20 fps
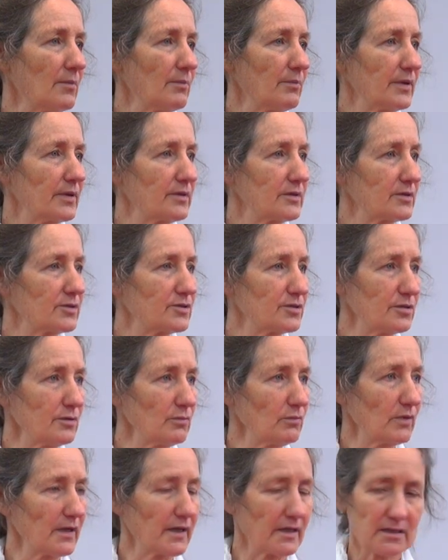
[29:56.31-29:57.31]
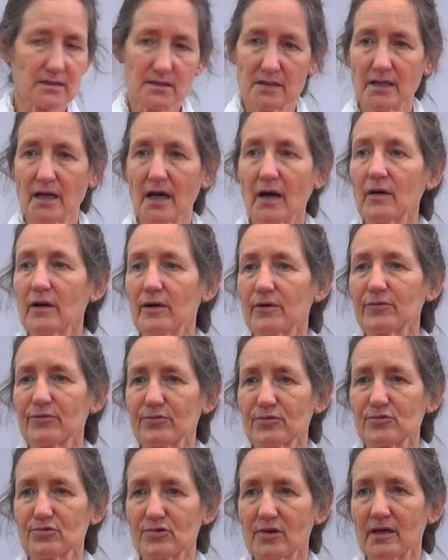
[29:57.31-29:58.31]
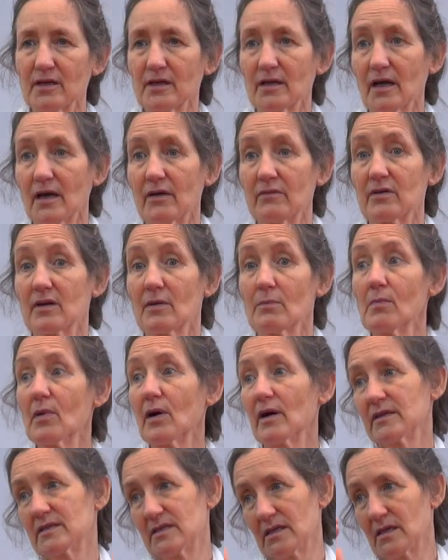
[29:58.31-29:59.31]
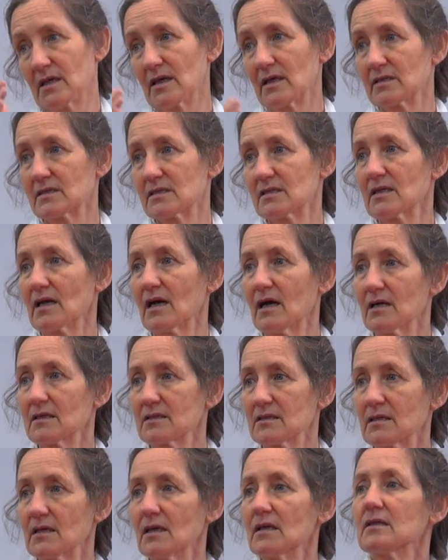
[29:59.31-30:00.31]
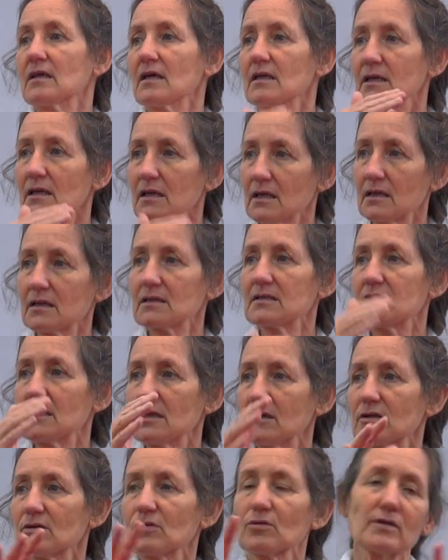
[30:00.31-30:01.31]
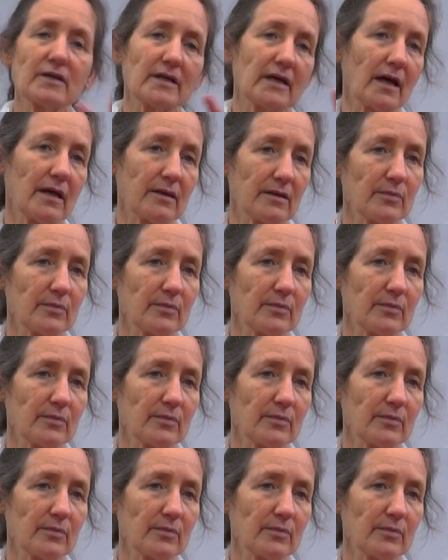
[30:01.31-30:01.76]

But the 2 weeks at our health retreat gave it a mighty kick start, and then he continued all the other